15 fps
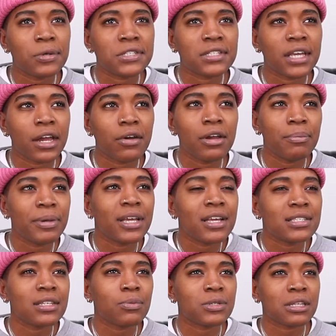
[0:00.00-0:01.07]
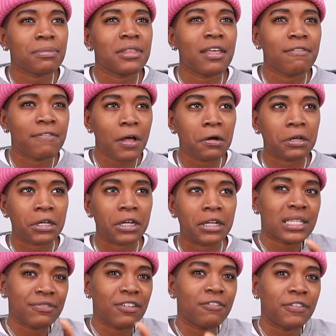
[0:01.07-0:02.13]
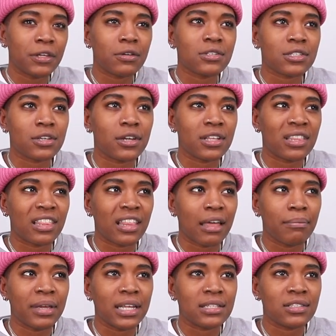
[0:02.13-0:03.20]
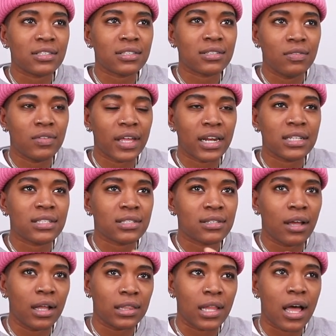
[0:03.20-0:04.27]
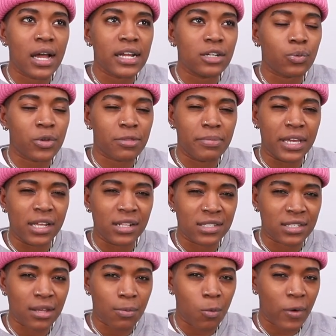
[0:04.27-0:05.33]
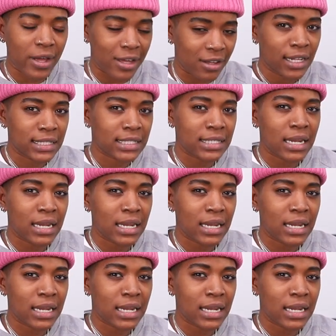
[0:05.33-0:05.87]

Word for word: was scary because it was something that felt good. If it feels good, then that means that it's aligned with me in some way. It's